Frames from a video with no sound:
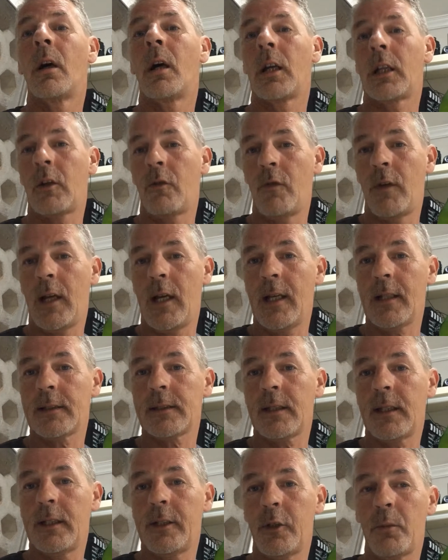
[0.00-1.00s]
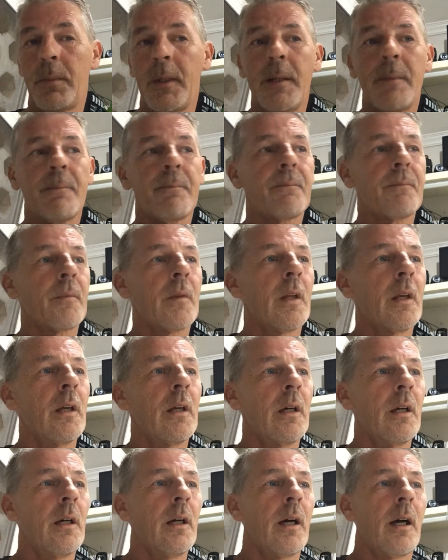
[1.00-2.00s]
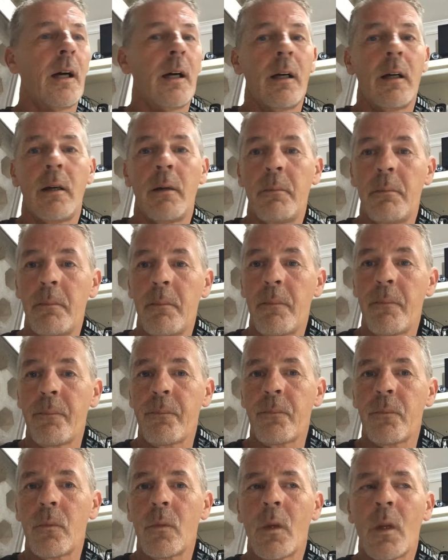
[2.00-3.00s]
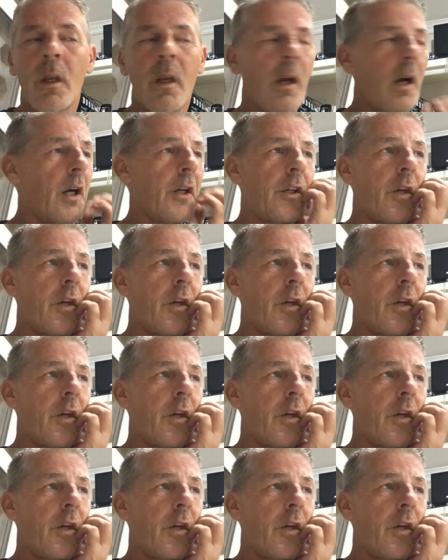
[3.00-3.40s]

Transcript: I can relax a little bit. I